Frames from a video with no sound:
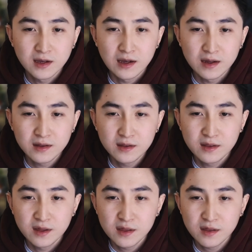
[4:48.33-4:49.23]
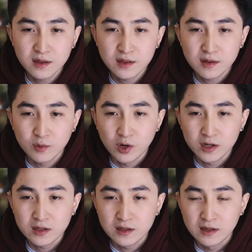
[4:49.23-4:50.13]
and this is
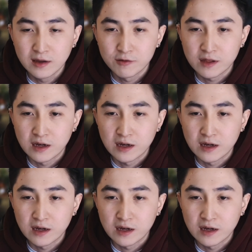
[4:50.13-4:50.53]
what it gives